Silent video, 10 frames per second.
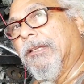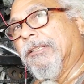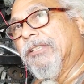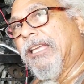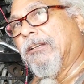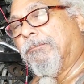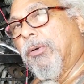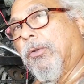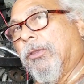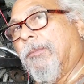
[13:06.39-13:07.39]
It's not going to
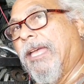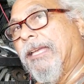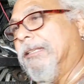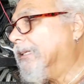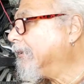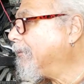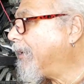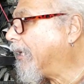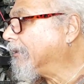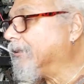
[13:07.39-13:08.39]
pull the magnet
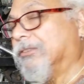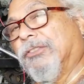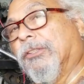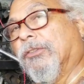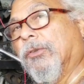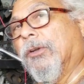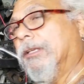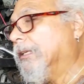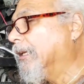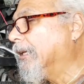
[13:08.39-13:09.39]
and solenoid
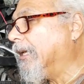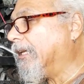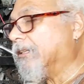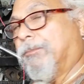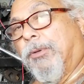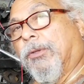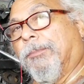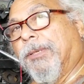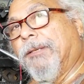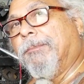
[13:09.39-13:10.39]
ain't going to pull the
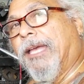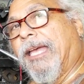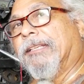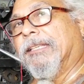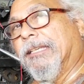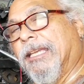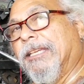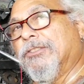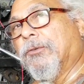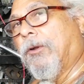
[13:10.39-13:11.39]
pin back to
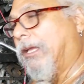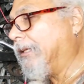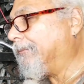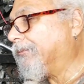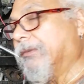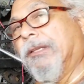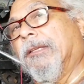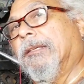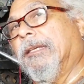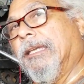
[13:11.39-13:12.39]
engage it right,
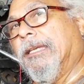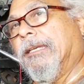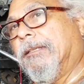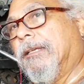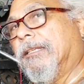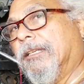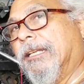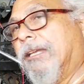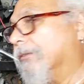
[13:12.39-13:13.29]
and you're going to have